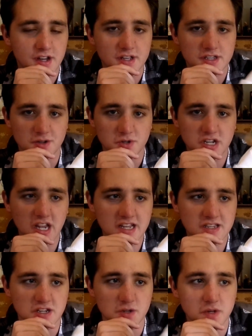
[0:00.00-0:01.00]
So she
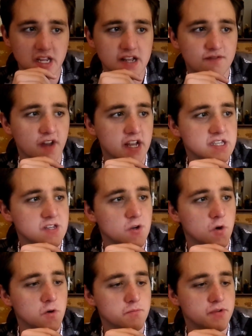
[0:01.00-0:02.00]
has a unique face
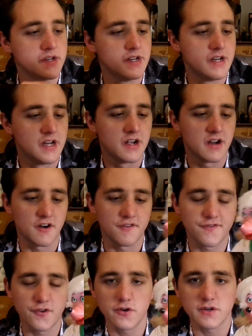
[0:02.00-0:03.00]
sculpt. Her
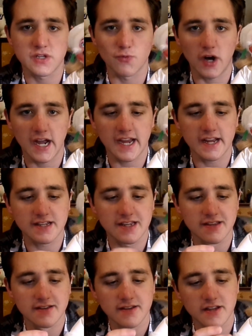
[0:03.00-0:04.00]
fur is white,
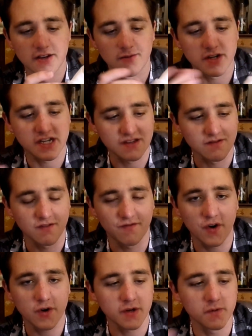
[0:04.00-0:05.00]
which is
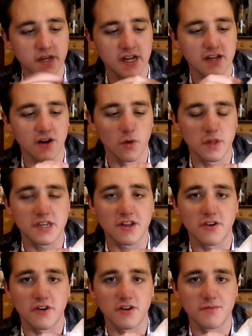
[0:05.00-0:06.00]
very unique only to
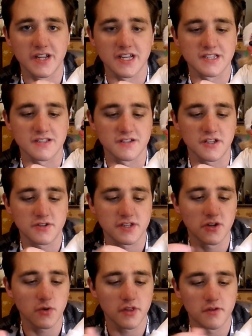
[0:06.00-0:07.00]
her, because there's
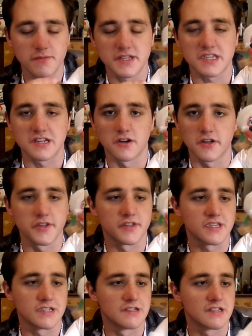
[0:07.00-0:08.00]
no other Mitzi doll
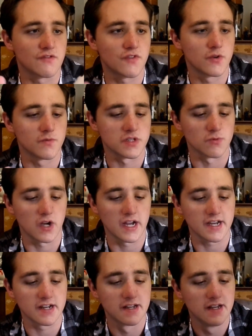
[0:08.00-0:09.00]
that's his fur was
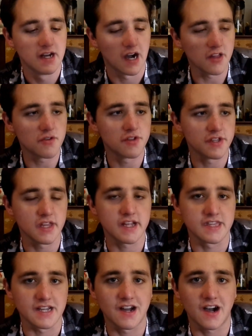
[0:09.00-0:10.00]
white, other than like
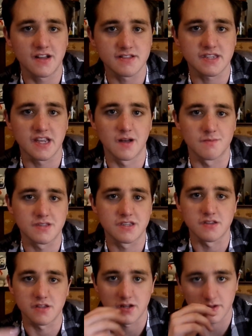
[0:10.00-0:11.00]
the concepts,
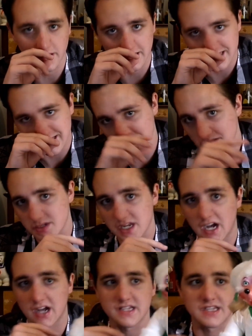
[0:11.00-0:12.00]
like some of those
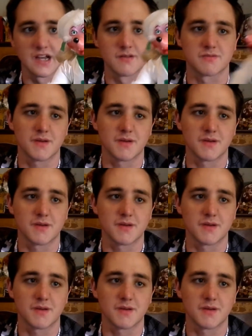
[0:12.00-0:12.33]
concepts.